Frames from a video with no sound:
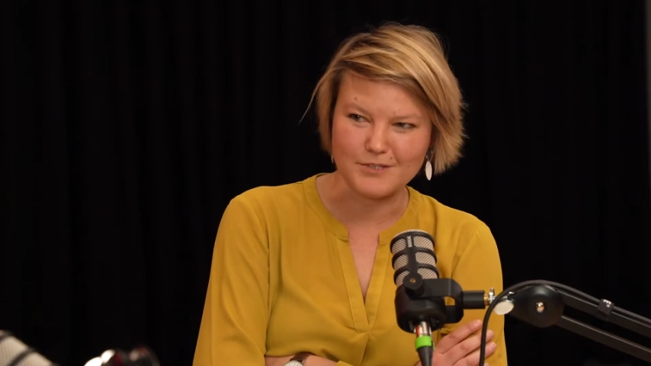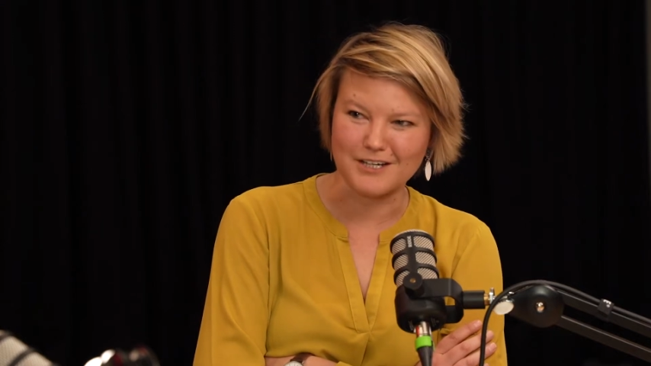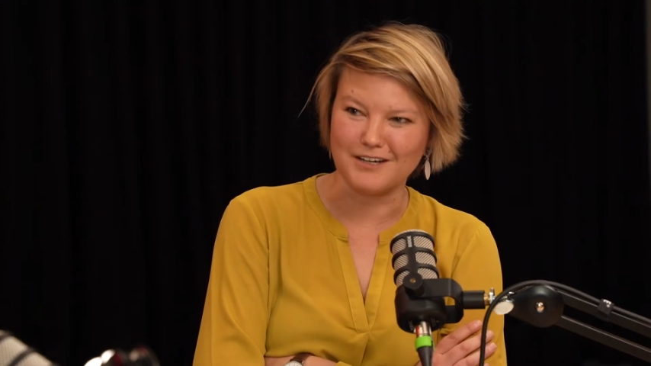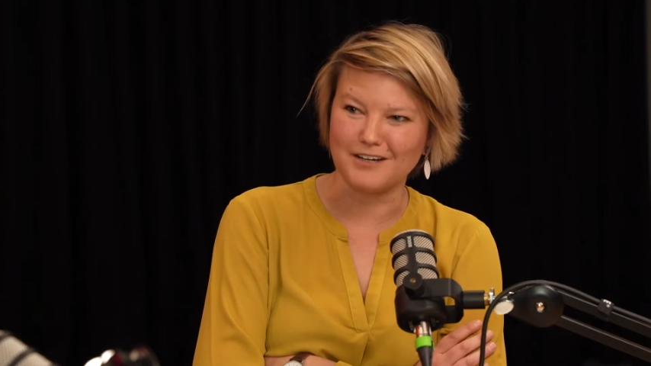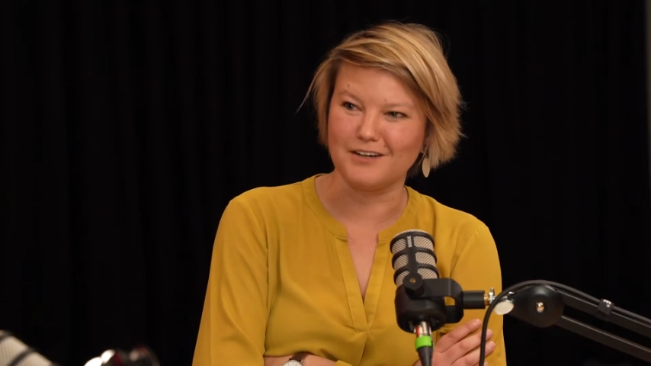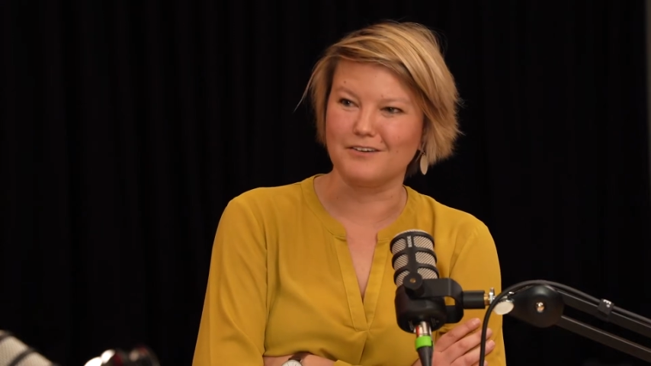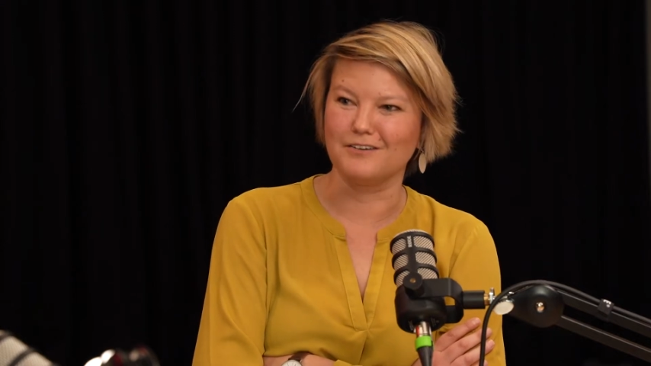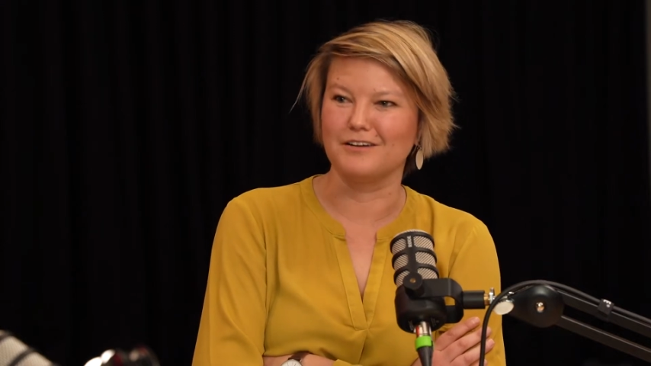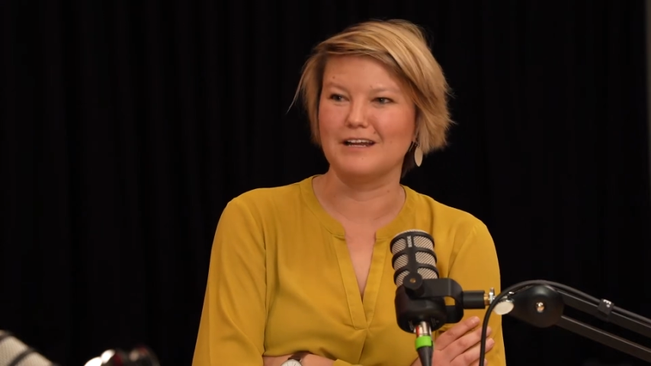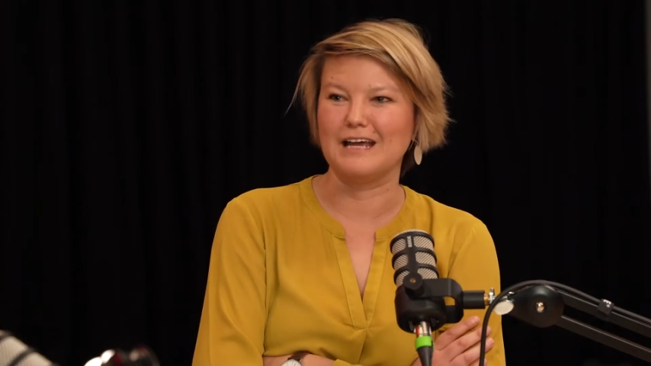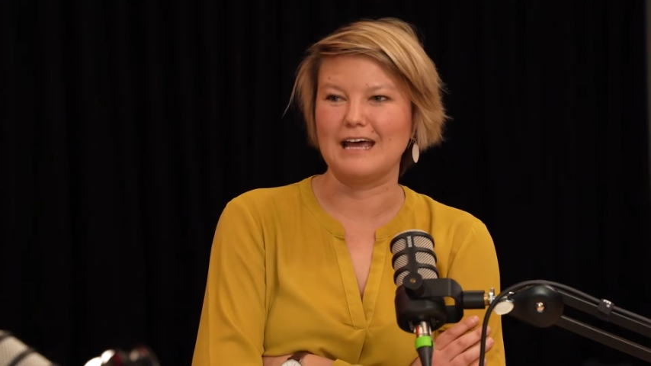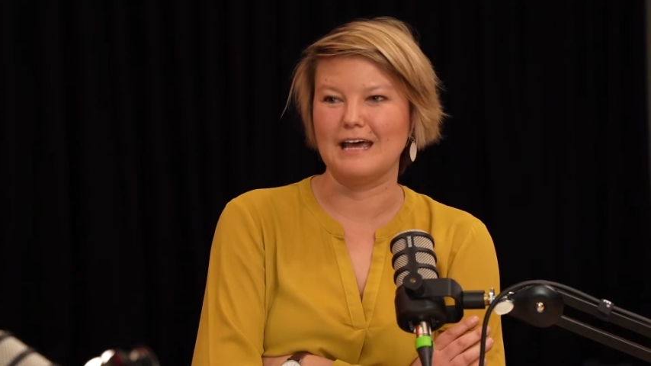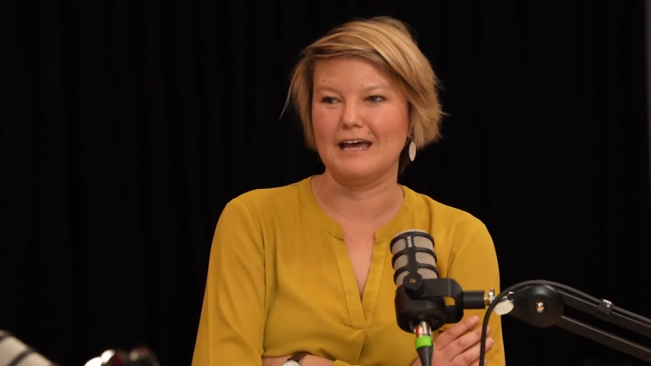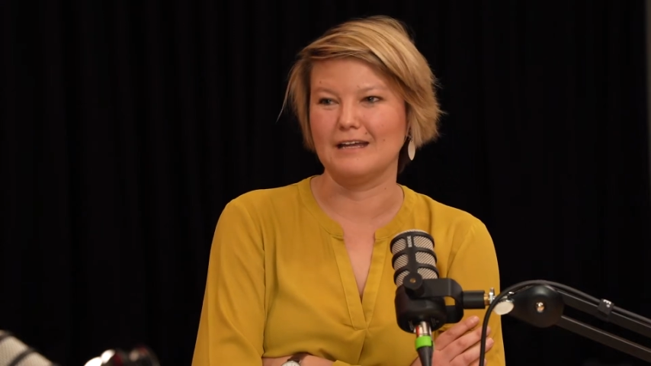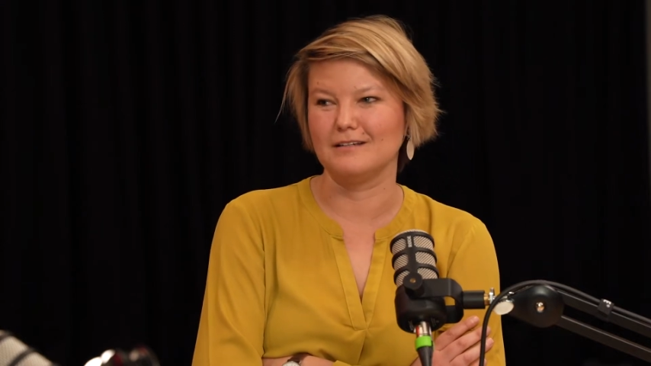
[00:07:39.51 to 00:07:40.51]
Town,
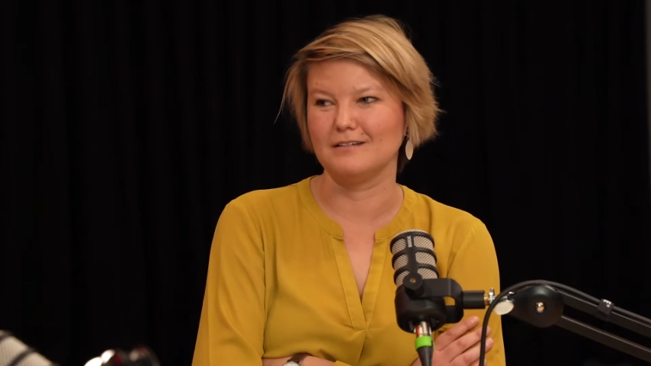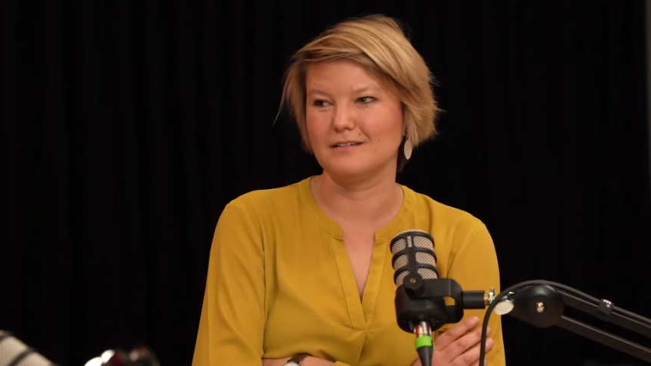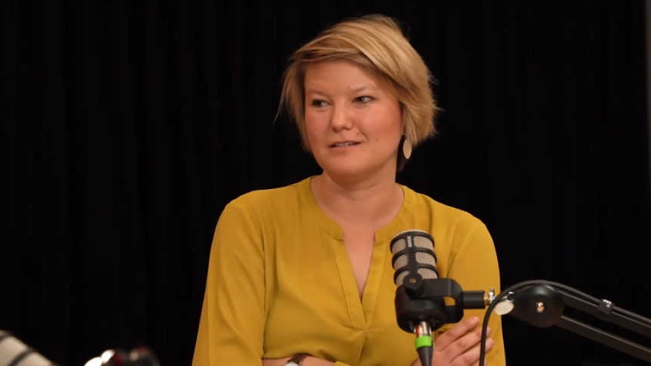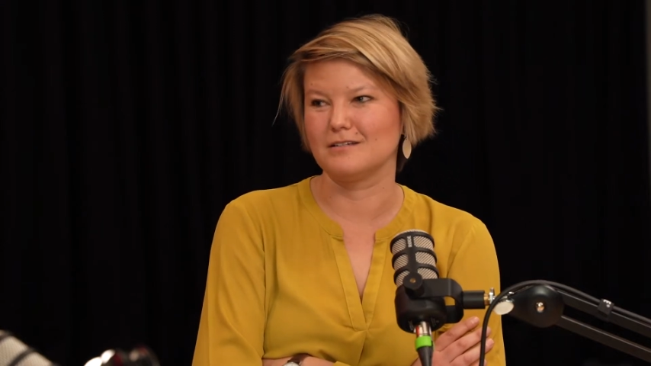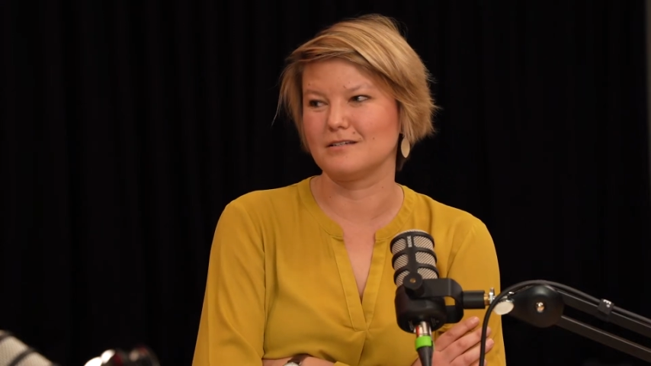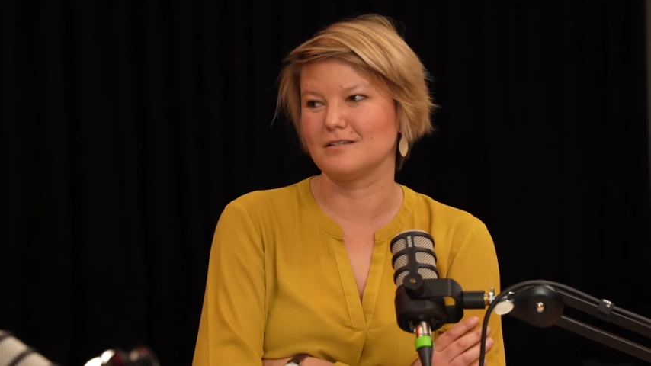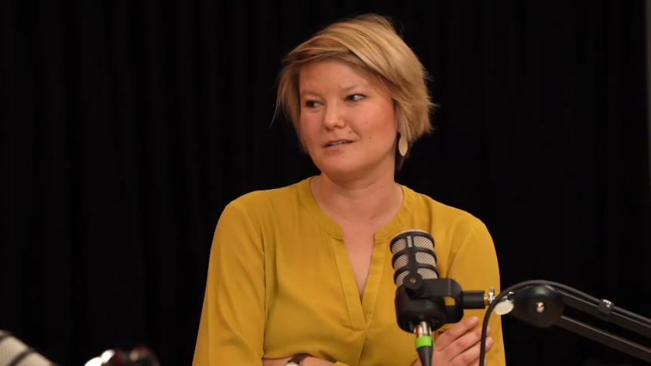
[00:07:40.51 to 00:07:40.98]
and